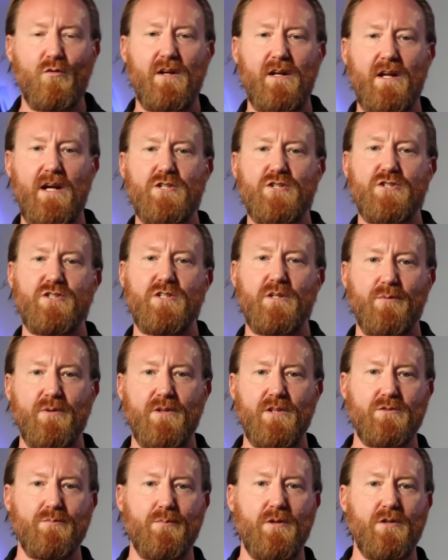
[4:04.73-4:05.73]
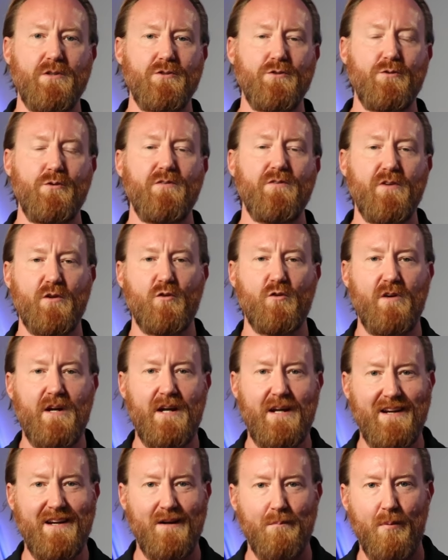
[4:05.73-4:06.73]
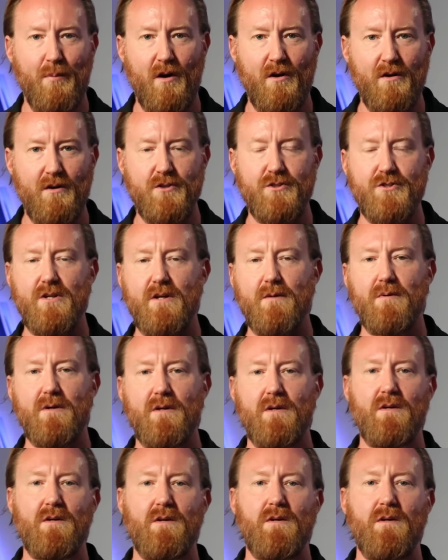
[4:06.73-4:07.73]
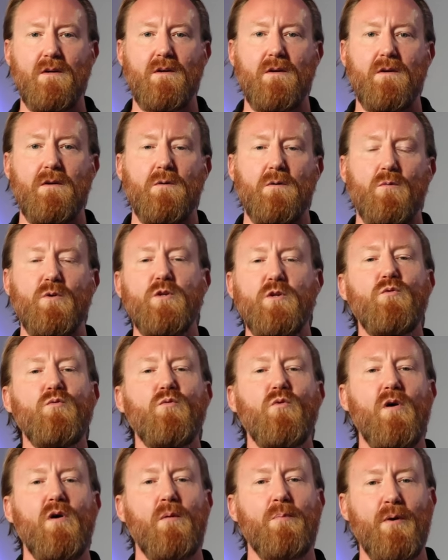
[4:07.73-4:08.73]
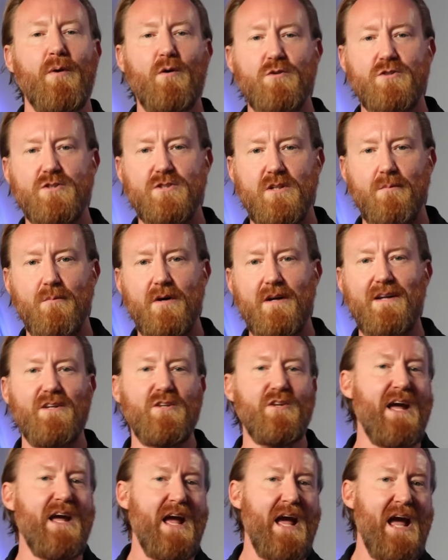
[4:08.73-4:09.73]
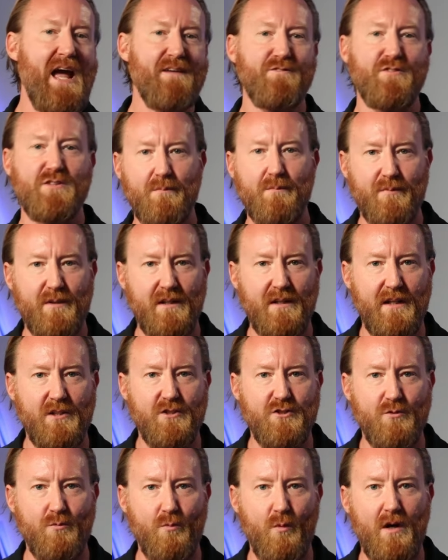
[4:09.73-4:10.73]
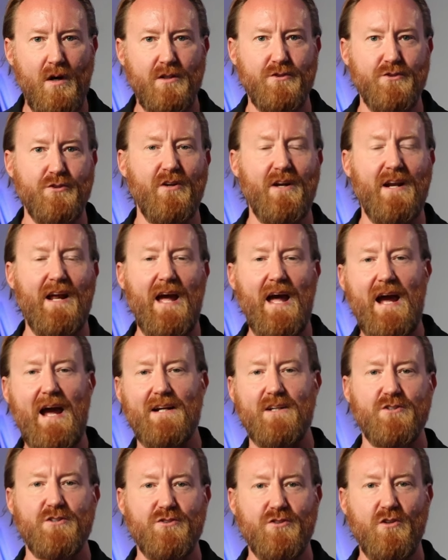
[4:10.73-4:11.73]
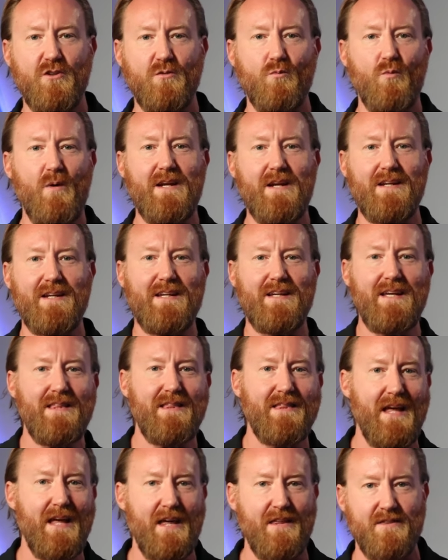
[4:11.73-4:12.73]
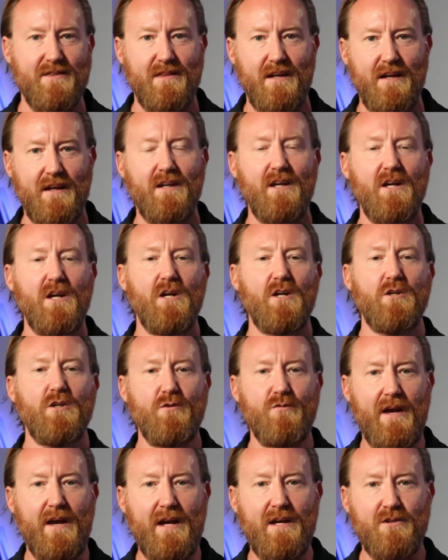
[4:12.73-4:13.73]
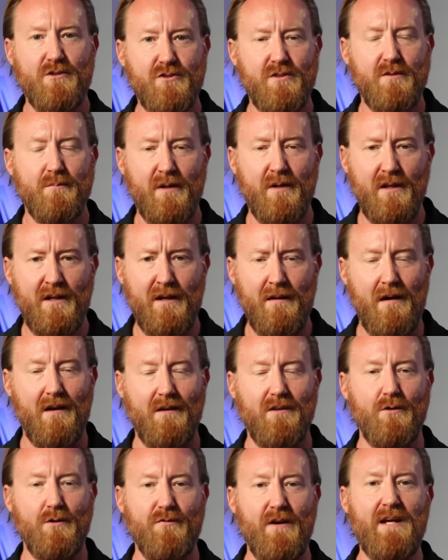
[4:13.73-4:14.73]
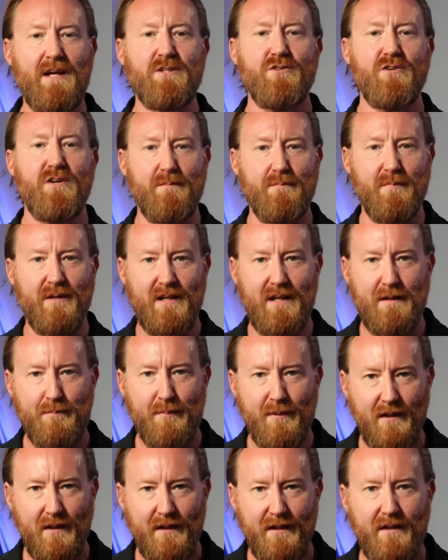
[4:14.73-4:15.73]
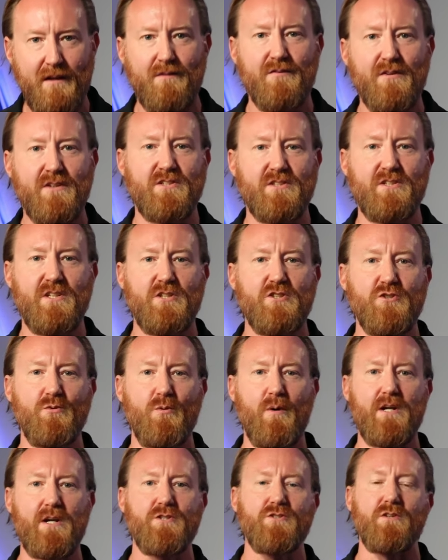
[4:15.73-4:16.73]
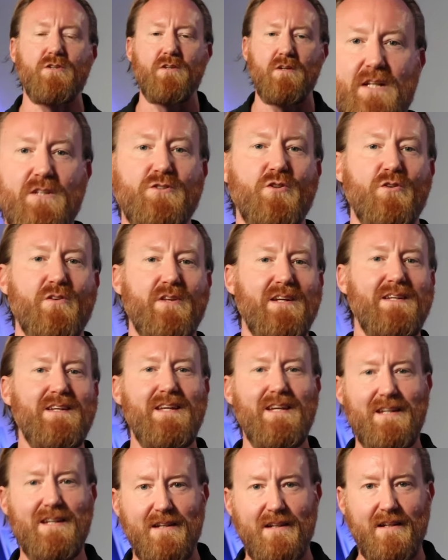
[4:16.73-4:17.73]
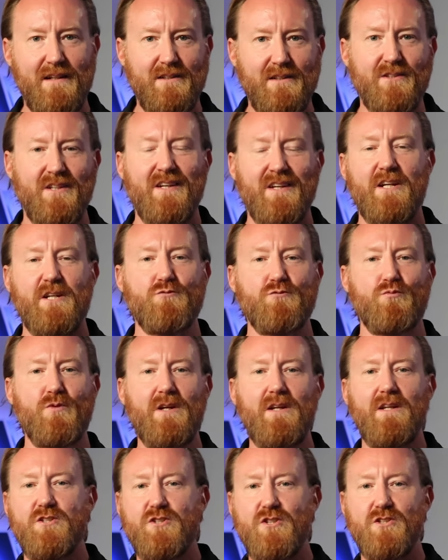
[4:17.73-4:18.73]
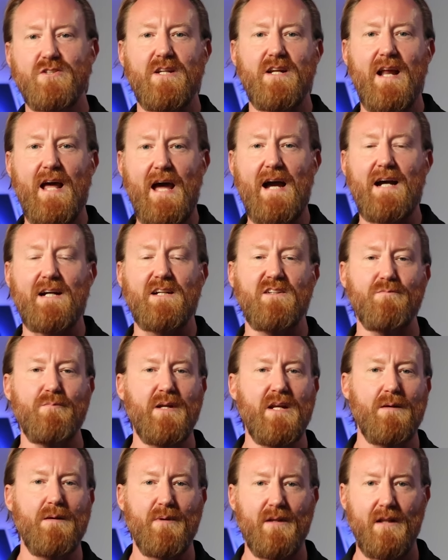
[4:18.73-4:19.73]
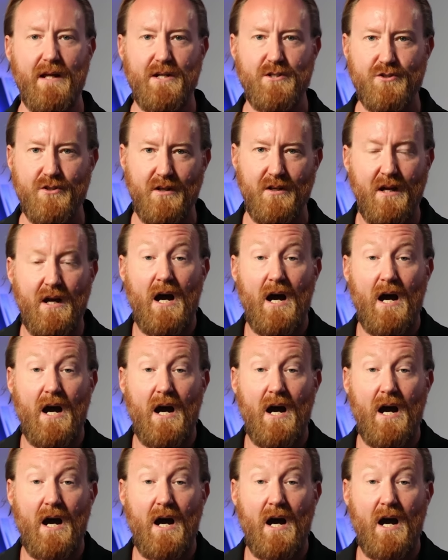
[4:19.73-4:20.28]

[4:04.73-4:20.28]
relationship with this person. You haven't created a partnership. When you approach somebody and they have something that you want, so you're going to act a certain way to get that thing, you've entered, a you've entered a manipulative situation. And so the neediness is really just an act of manipulation.